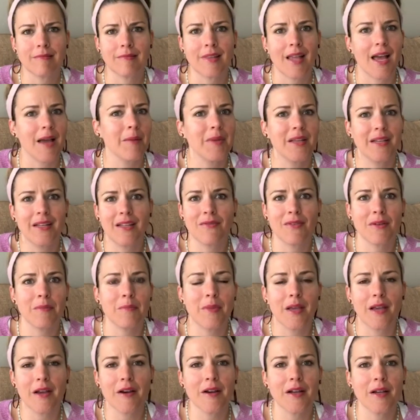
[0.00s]
I mean, even
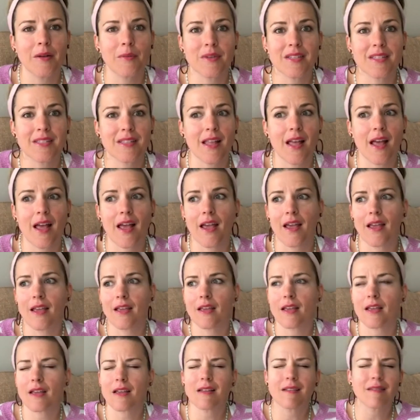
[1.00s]
Mary was
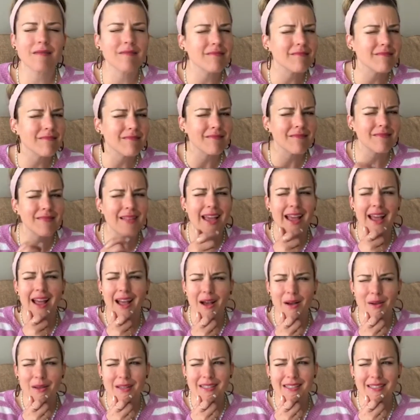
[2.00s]
like,
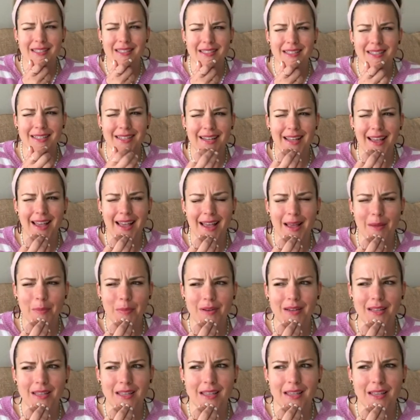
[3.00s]
how is this going to
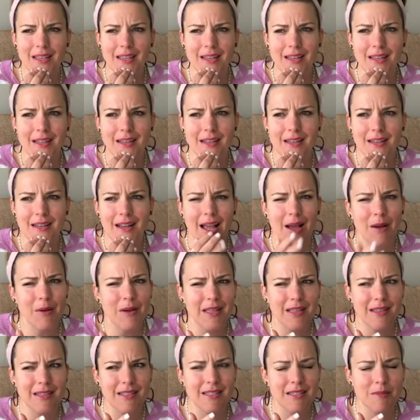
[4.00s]
happen again? How
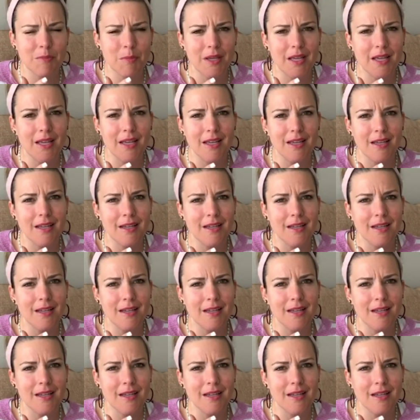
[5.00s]
can this be?